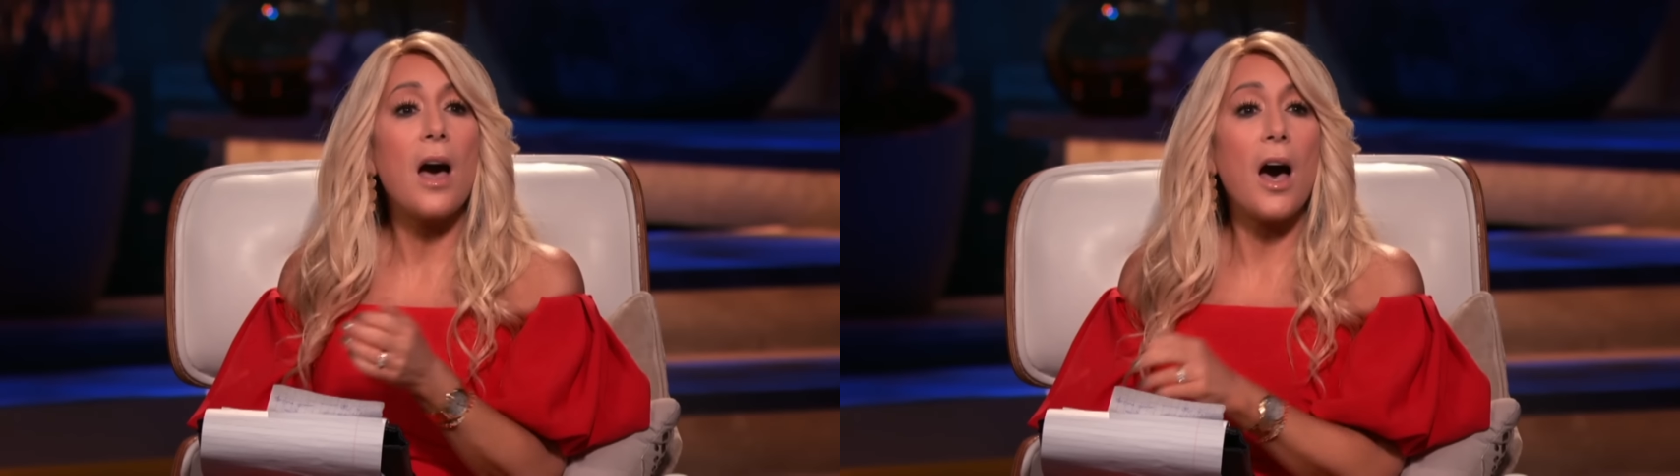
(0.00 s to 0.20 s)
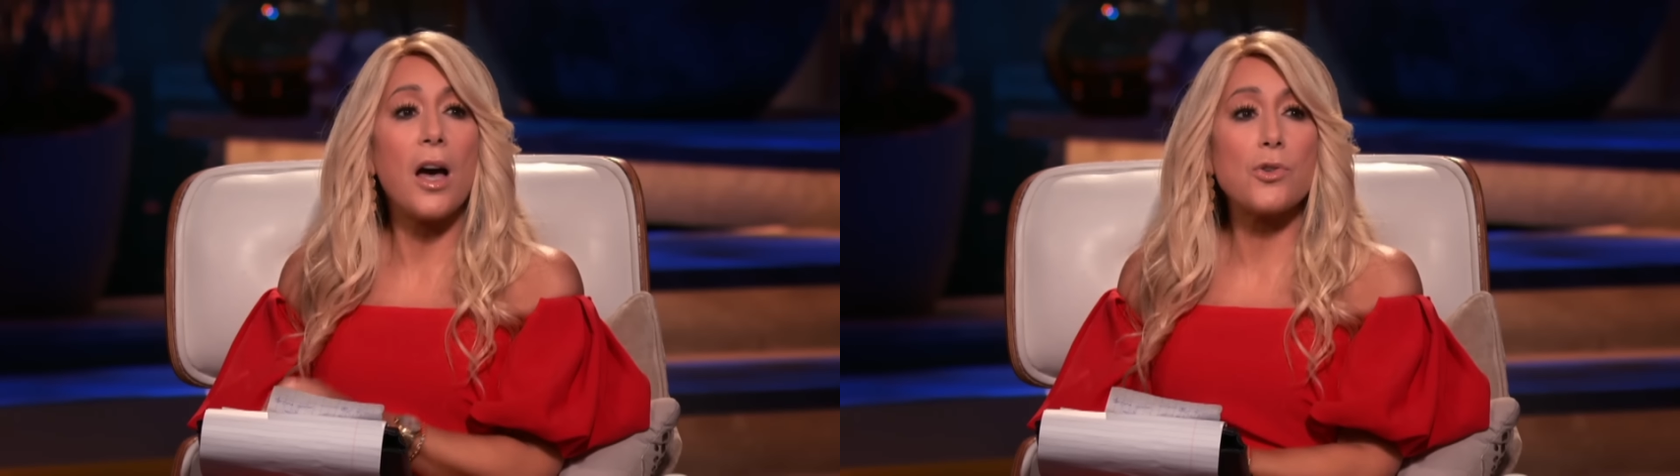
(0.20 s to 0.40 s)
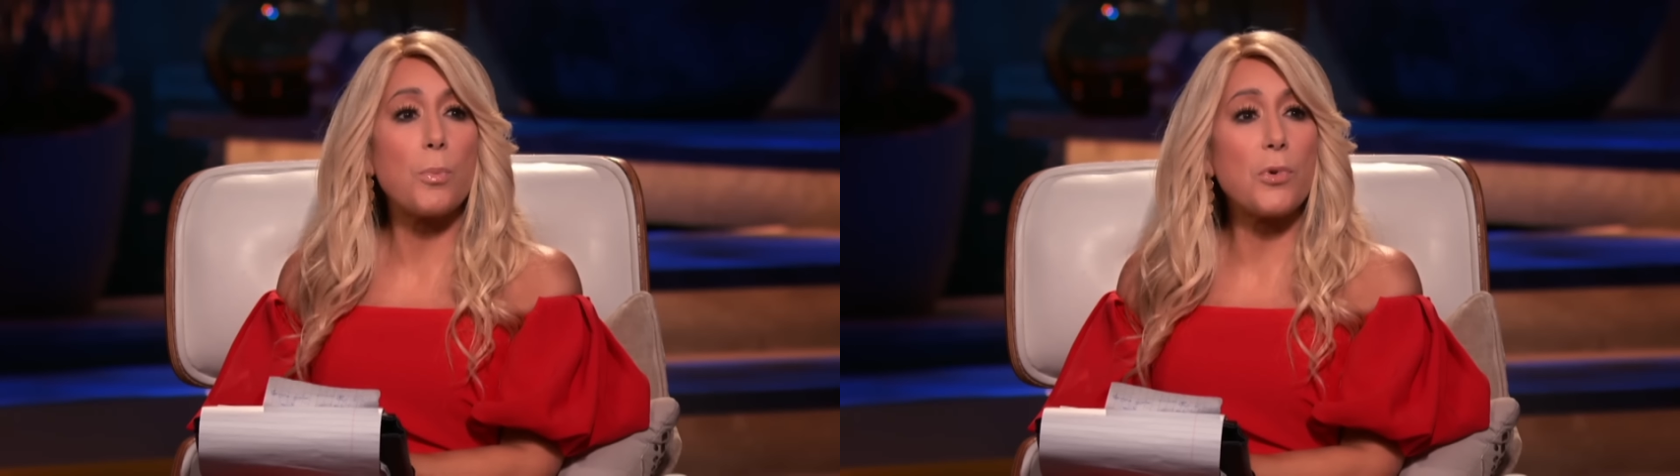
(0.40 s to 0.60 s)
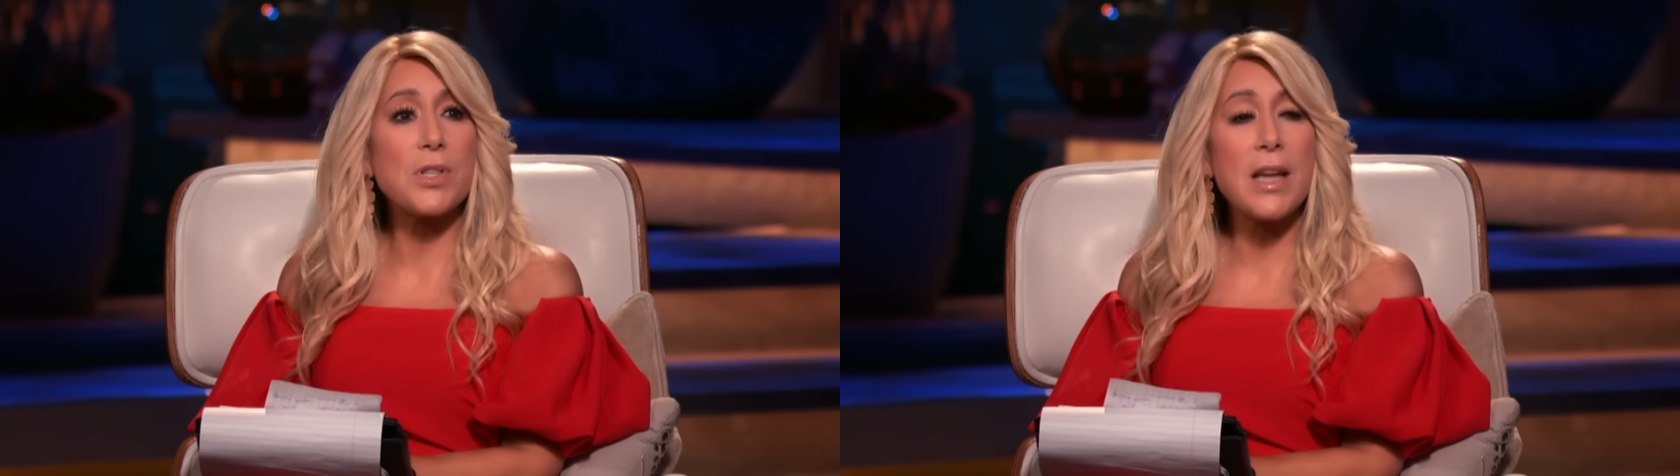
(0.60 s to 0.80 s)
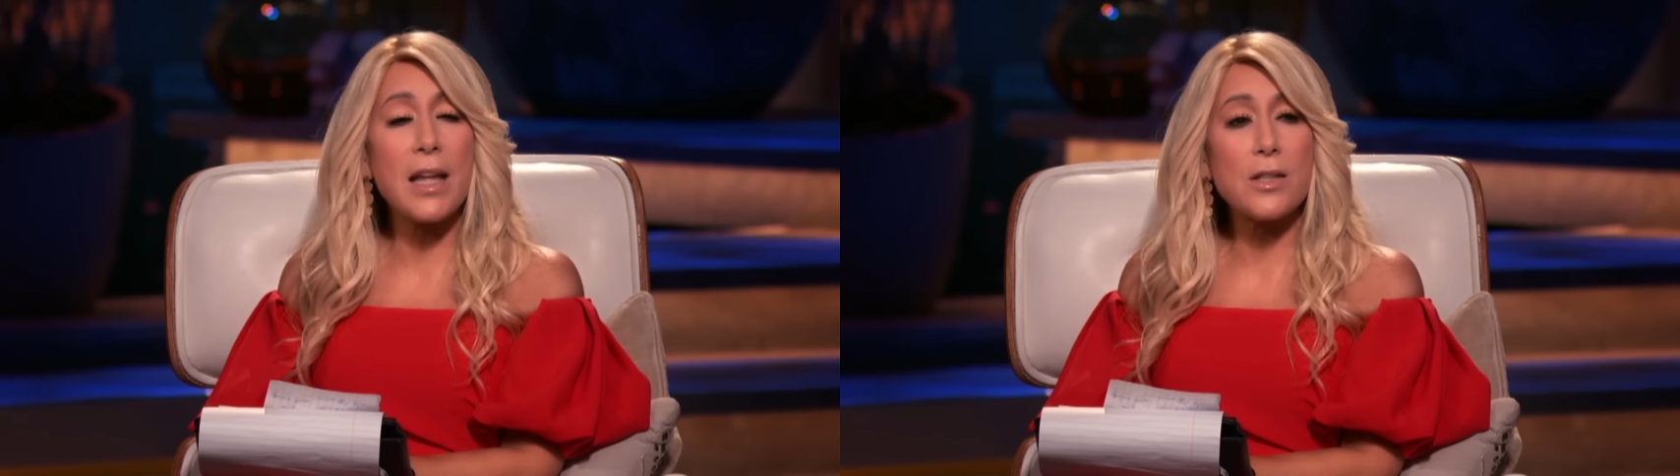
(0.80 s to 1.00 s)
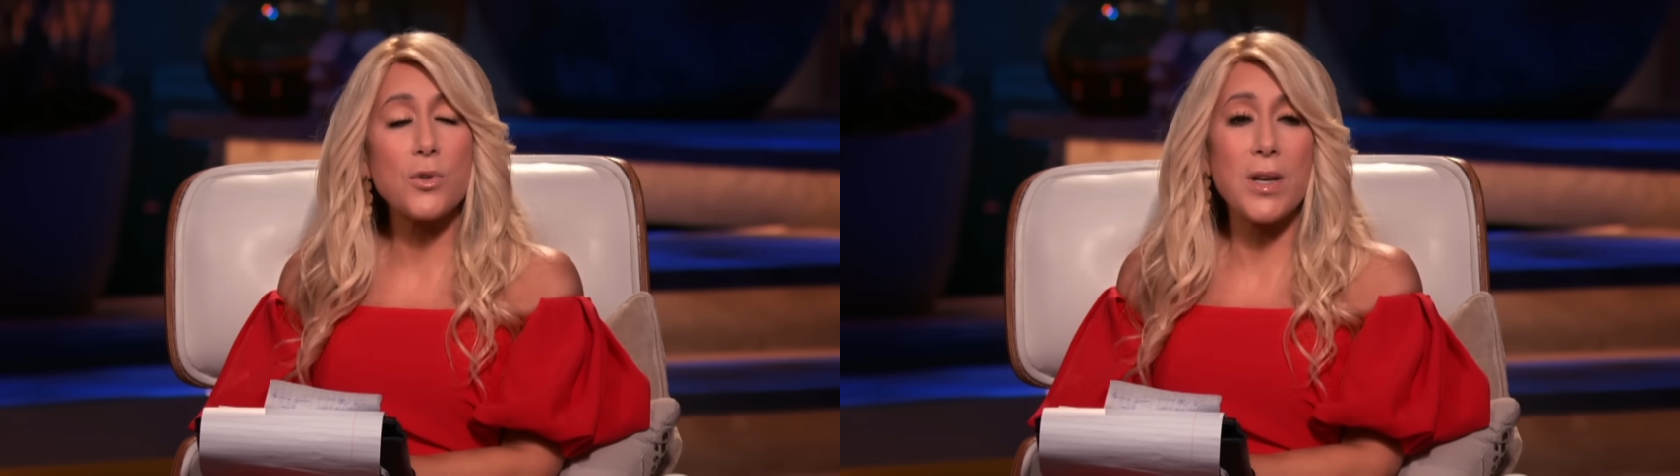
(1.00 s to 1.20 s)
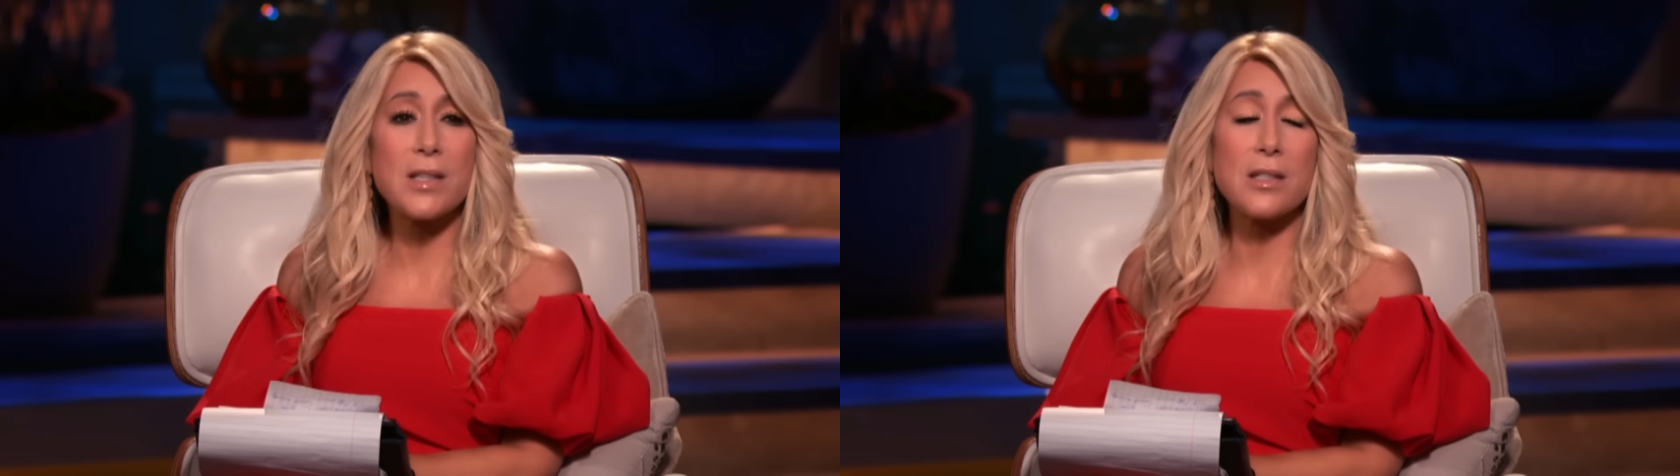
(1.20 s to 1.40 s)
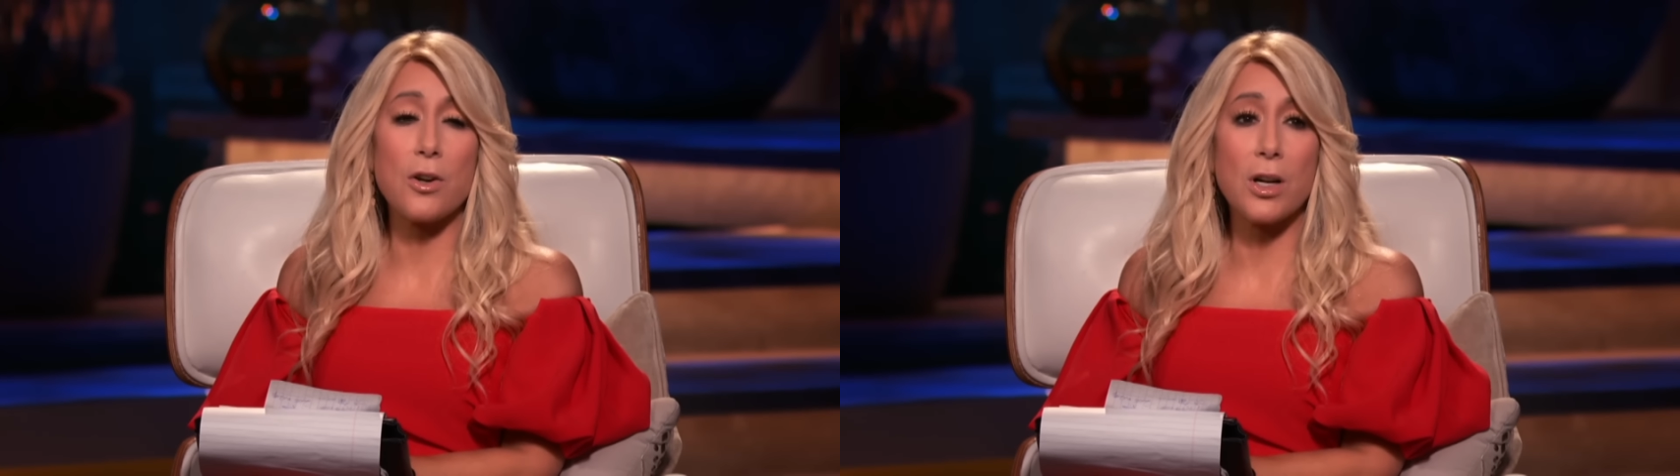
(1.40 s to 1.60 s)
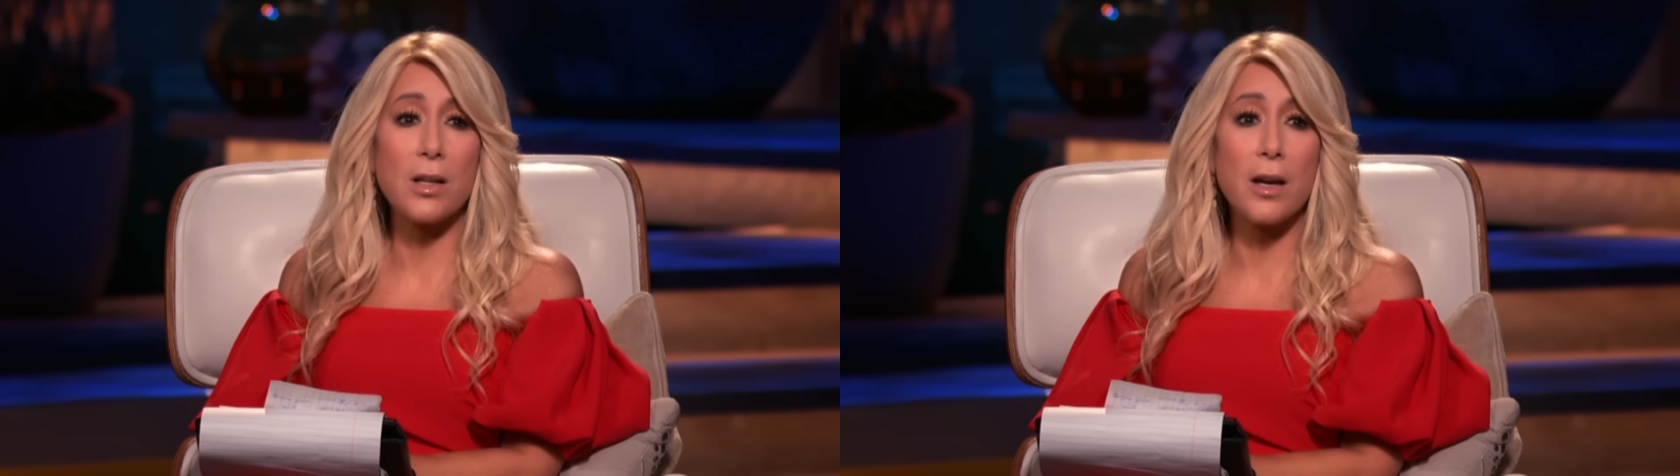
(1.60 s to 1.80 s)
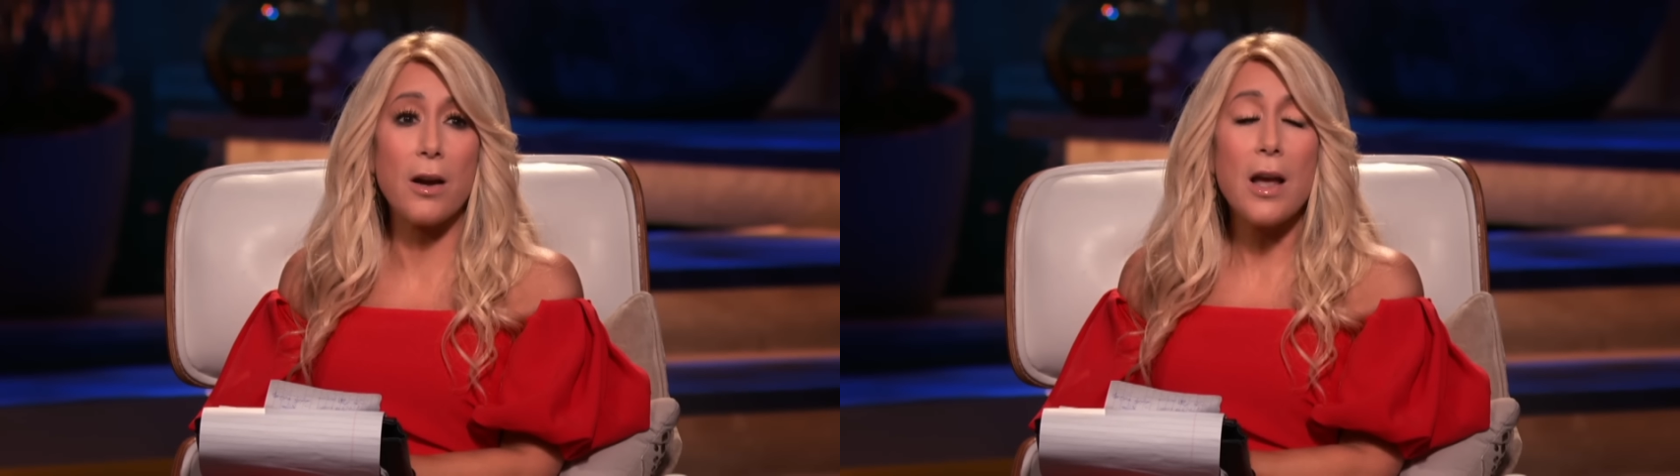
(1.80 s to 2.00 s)
100%, so I steer
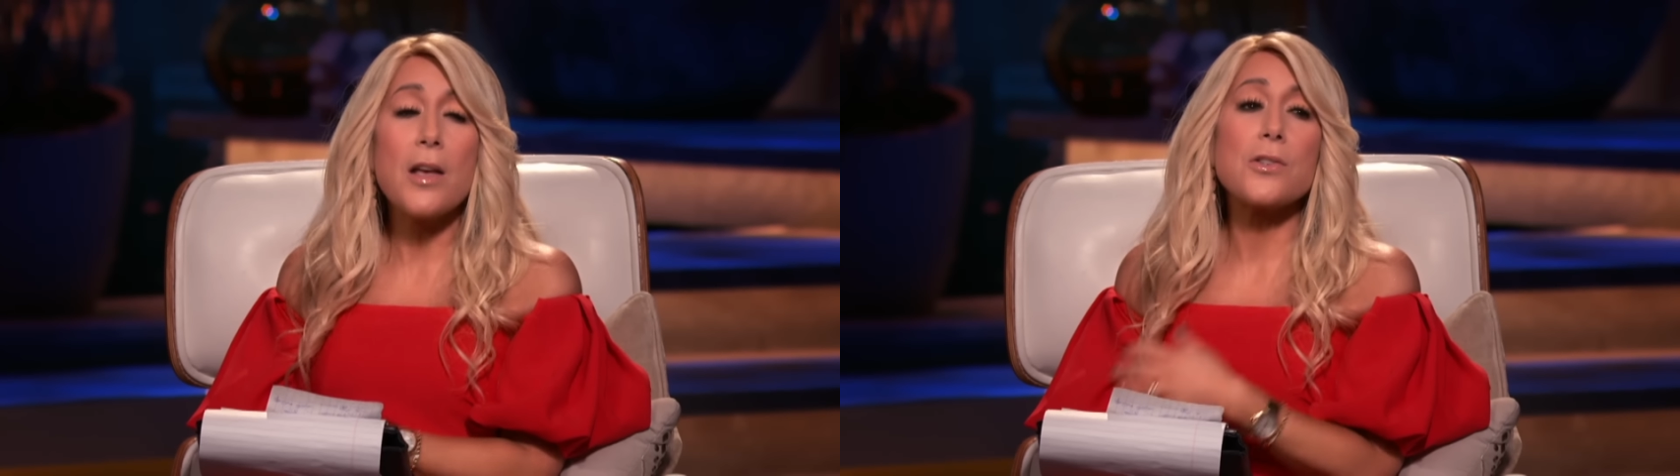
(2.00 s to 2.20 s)
clear.